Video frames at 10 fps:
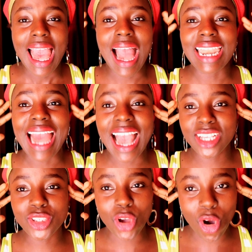And I
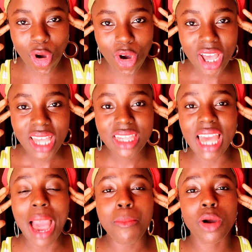saw
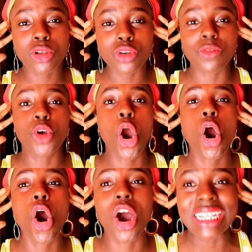the amount of
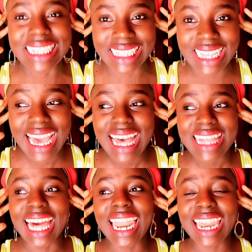cons
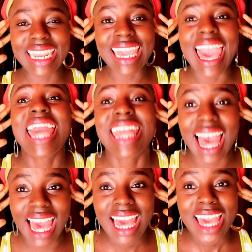that are in
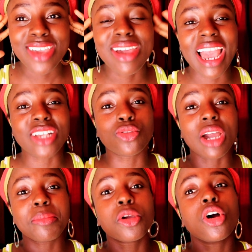Kenya. You guys, you
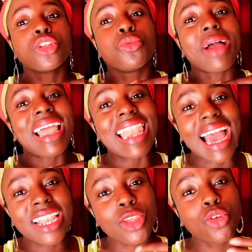can be conned to buy
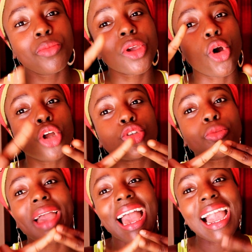land, you'll be conned to
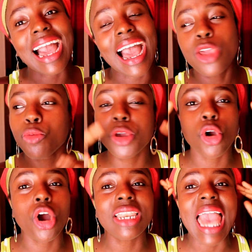buy a car, you'll be
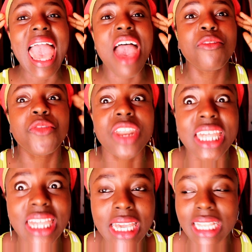conned
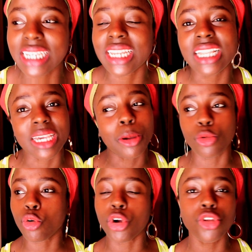everything. Literally, someone
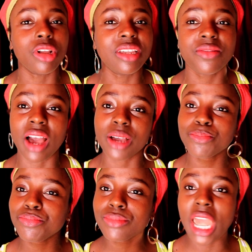will con your liver
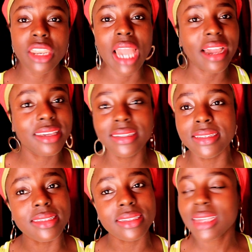and a
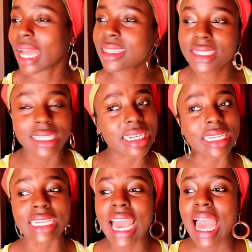kidney at this
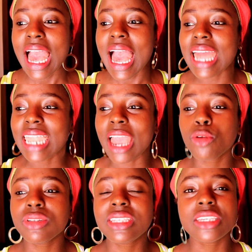rate. And I
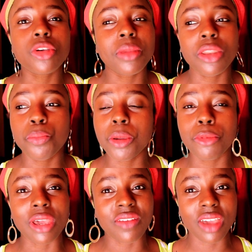could see so many
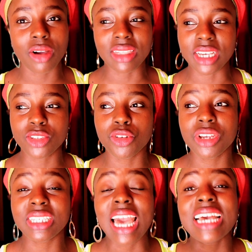people giving out their
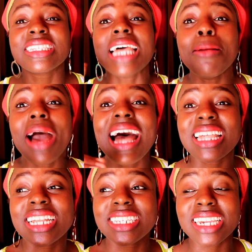stories. Some
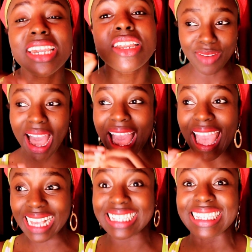other chick gave her
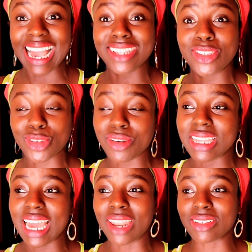exact story
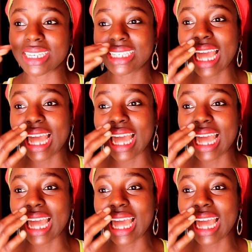there and I was just